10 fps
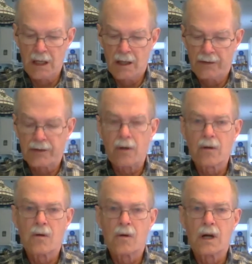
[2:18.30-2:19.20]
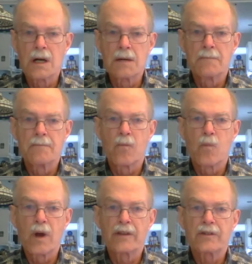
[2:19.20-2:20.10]
So
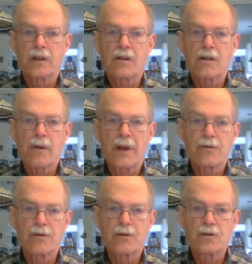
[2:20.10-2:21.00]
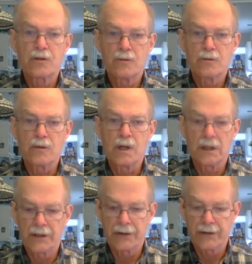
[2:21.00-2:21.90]
what does a curator do?
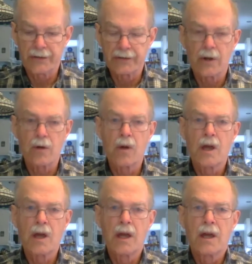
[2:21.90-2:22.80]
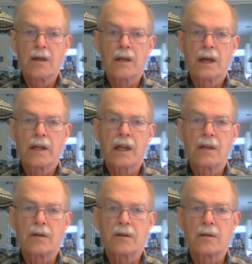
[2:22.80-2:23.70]
So
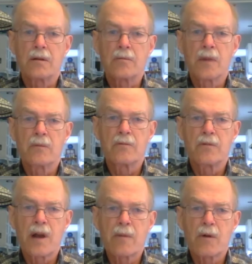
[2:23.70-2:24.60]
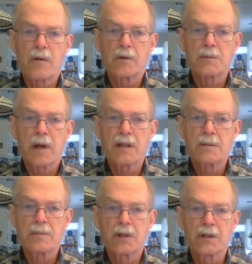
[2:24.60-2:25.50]
again, the primary
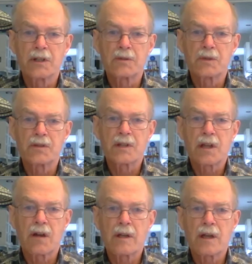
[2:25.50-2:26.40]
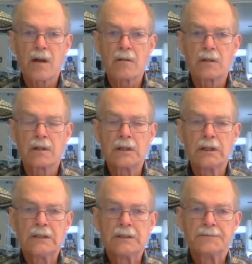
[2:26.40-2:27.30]
responsibilities was to carry out
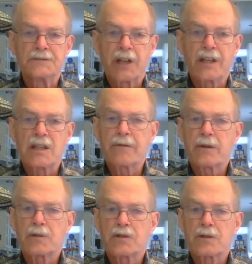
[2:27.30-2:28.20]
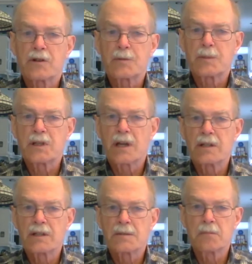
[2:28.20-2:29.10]
scientific research,
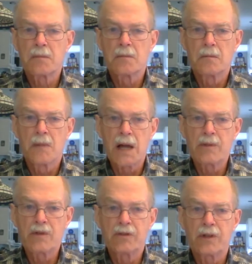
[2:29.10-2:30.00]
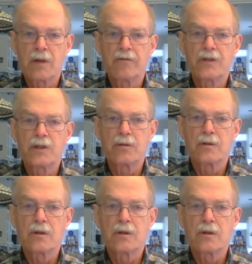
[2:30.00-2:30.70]
because my museum viewed